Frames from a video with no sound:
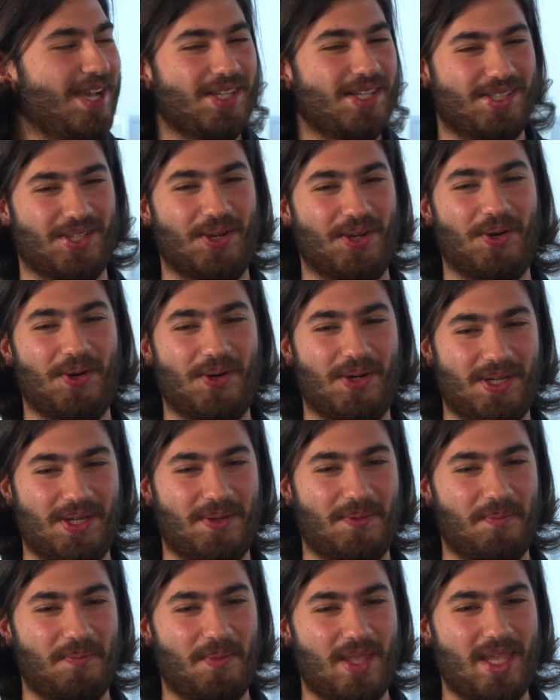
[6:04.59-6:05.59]
So
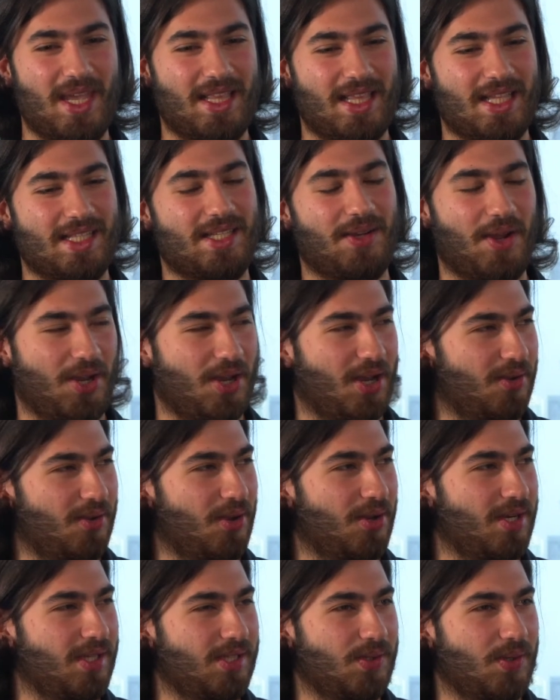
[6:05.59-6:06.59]
yeah, that's how I kind of
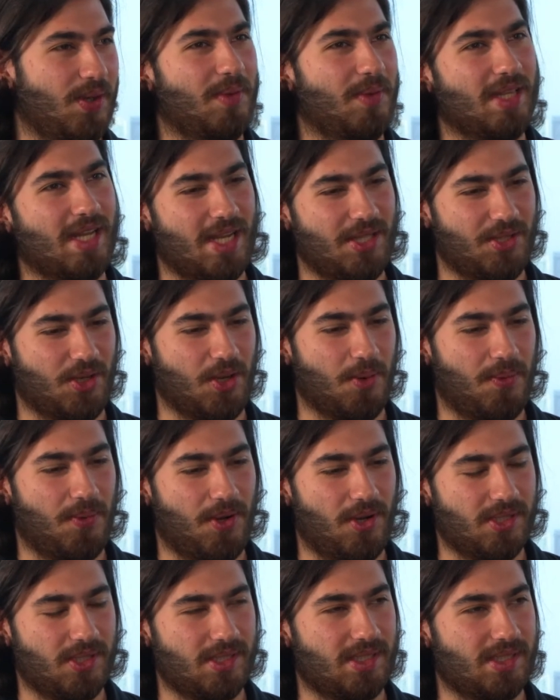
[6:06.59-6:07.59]
got into it. But then I took a
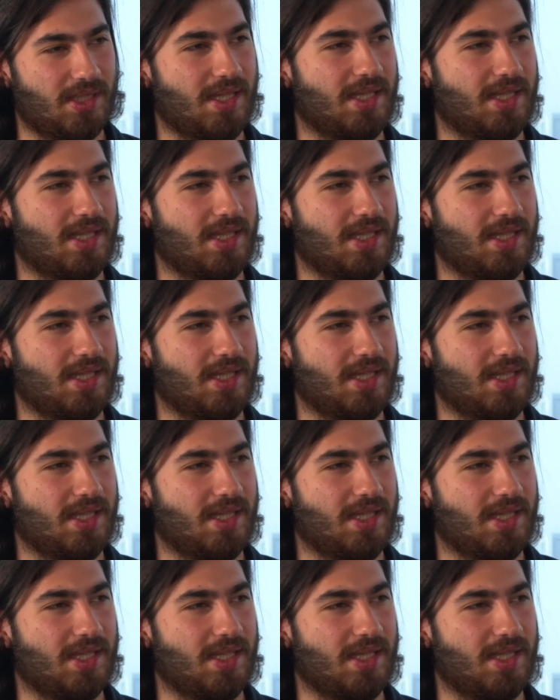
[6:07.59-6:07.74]
pause.